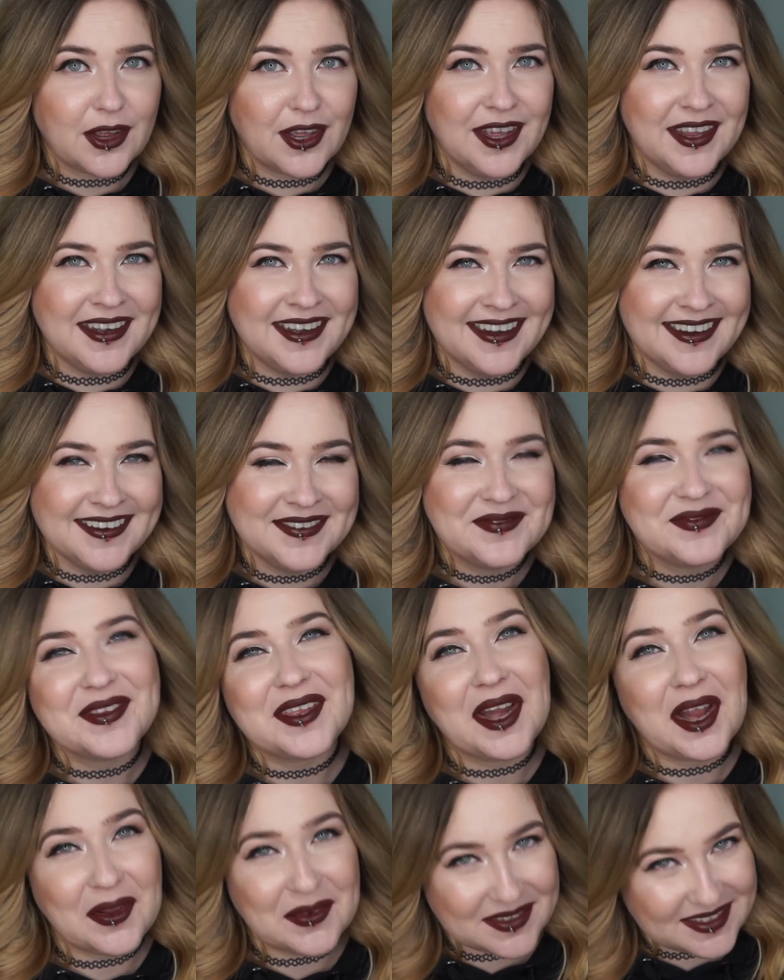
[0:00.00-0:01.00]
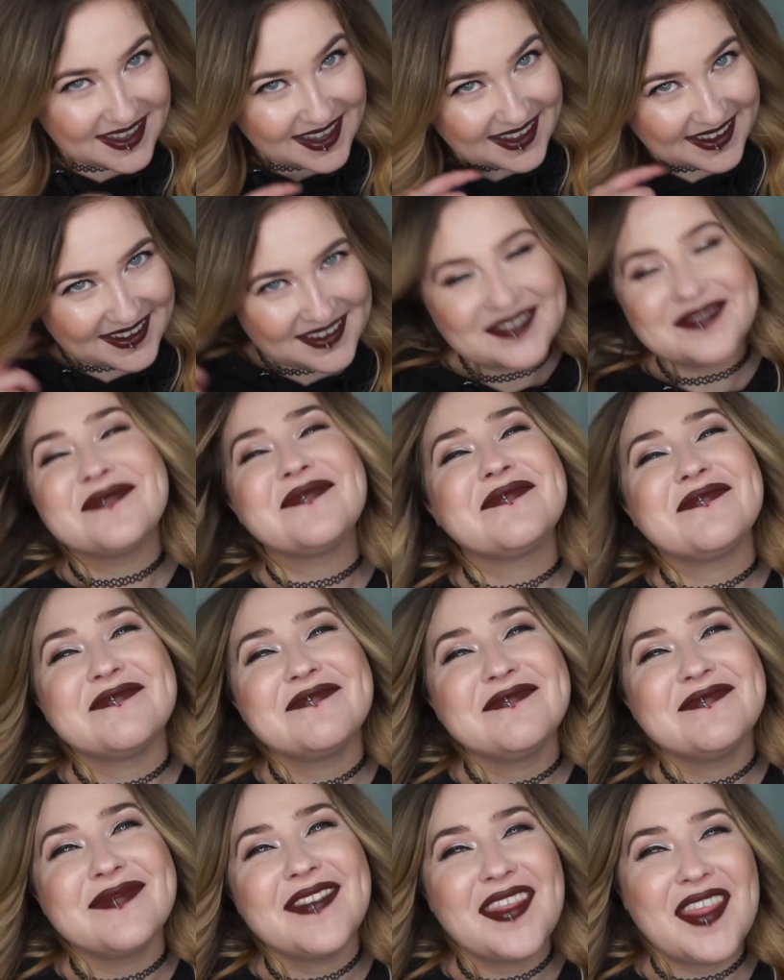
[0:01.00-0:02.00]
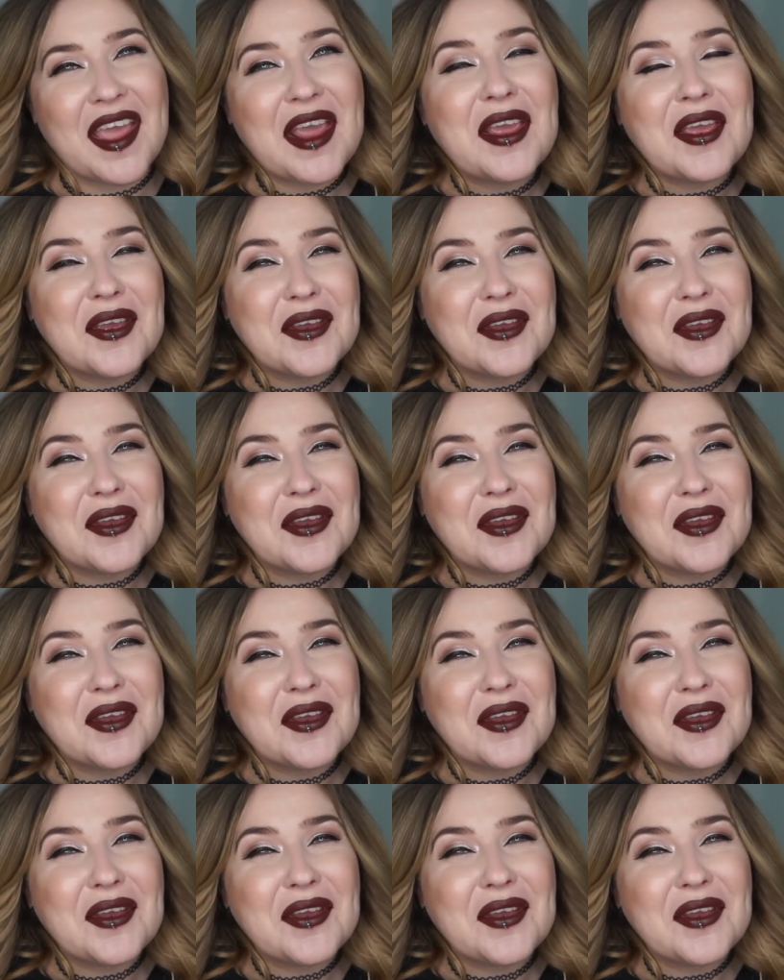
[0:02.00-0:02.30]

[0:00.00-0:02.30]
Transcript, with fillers: I was like, thank